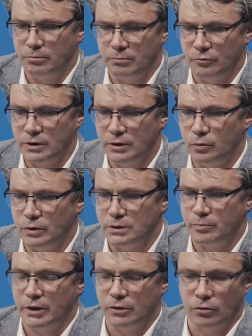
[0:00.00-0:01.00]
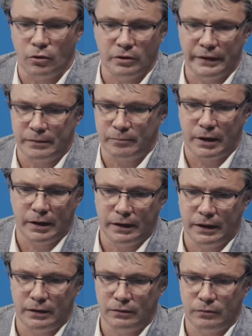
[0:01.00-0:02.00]
We, we spent all that
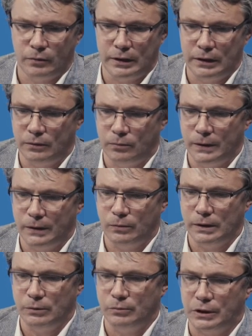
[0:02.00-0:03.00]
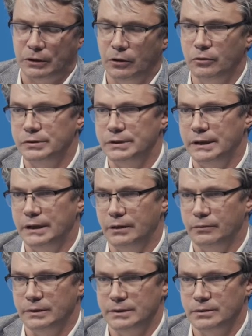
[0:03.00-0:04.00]
money and we, we, we, we closed the
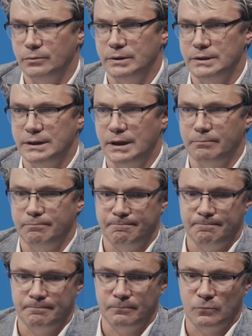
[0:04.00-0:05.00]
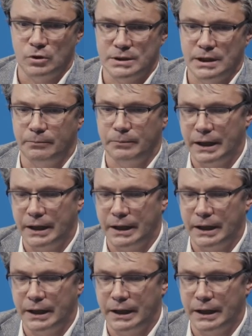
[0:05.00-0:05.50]
year with, with, some, with some